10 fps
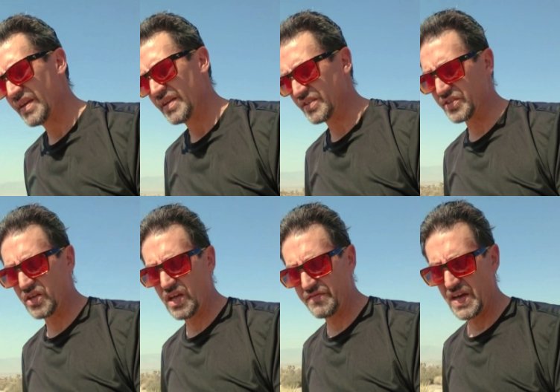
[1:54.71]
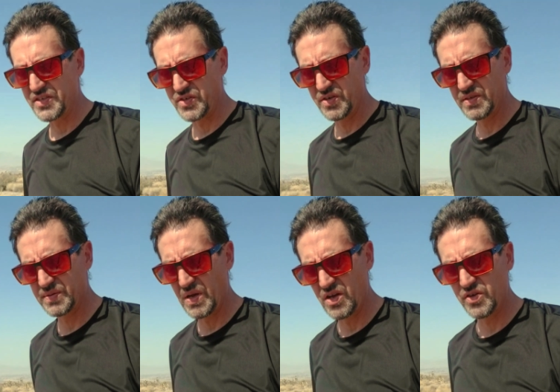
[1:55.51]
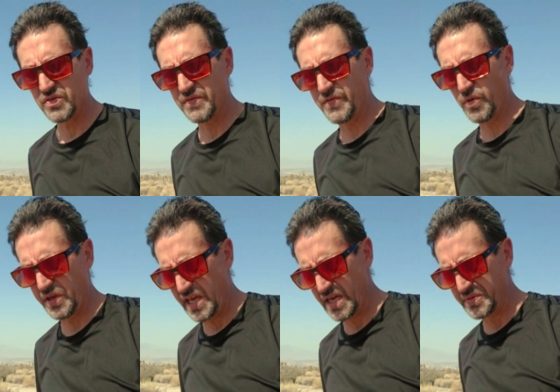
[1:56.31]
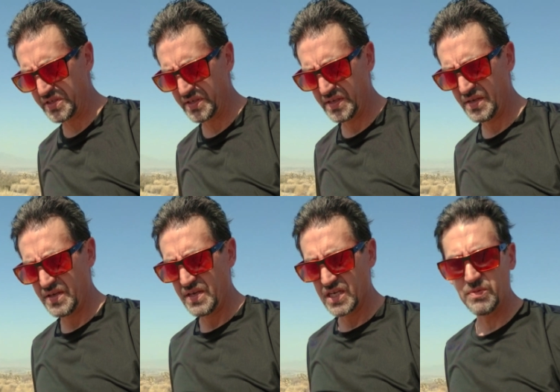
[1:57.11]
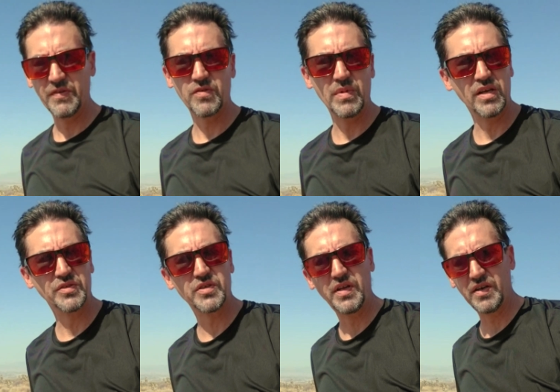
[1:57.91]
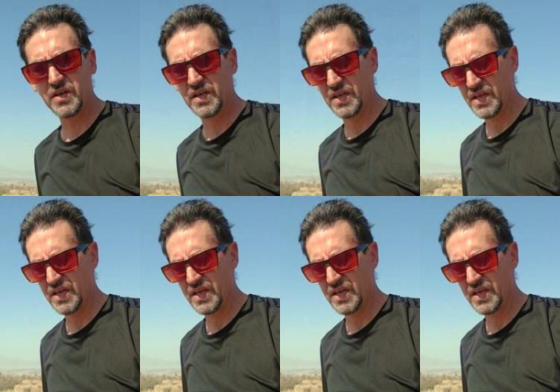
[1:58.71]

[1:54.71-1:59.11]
Does it a lot faster. It's about 140 amps coming from my alternator.